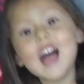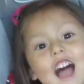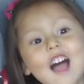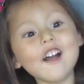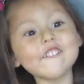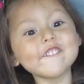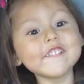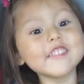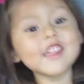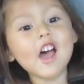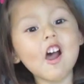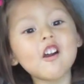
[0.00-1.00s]
I have
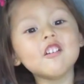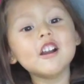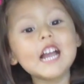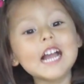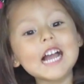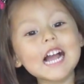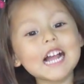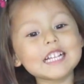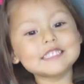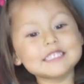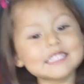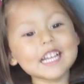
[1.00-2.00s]
a towel a
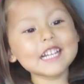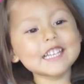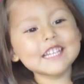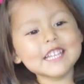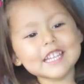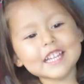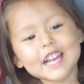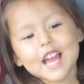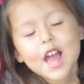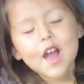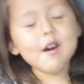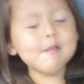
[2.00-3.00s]

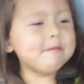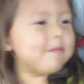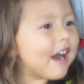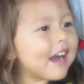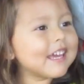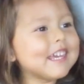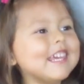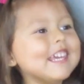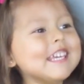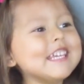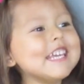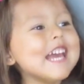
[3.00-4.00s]
16 and
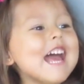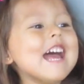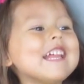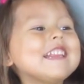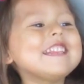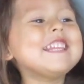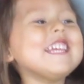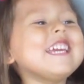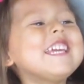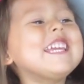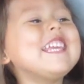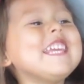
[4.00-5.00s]
Pucky, a
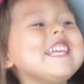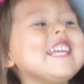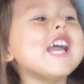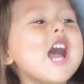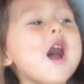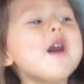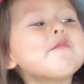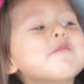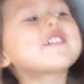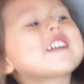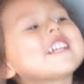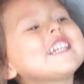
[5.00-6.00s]
Tiki, a
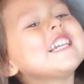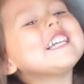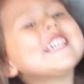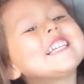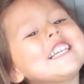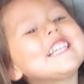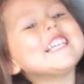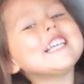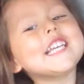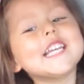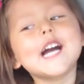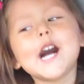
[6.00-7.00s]

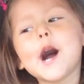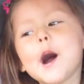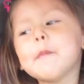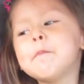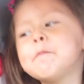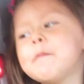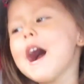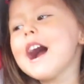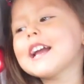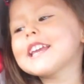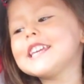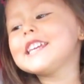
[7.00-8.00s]
Kiki, a
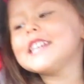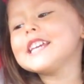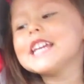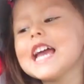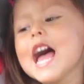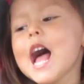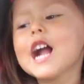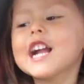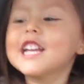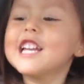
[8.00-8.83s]
Pucky, a